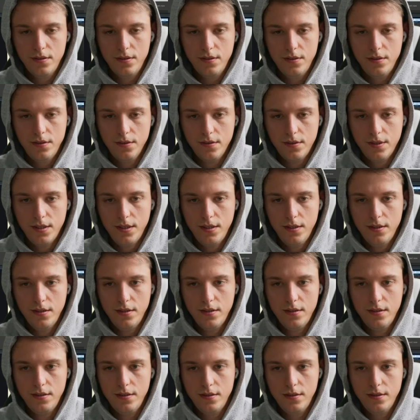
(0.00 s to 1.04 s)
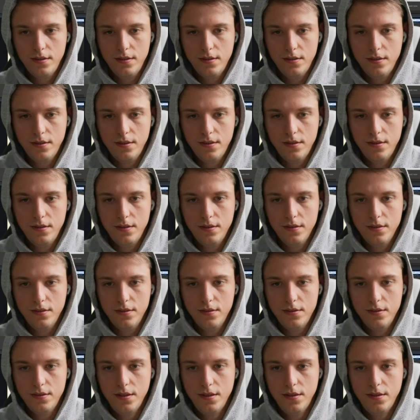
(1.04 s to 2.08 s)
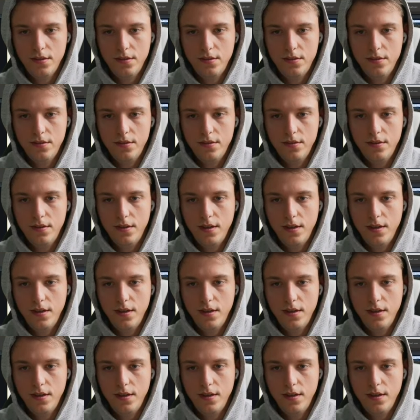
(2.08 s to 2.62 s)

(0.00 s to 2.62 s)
Okay, so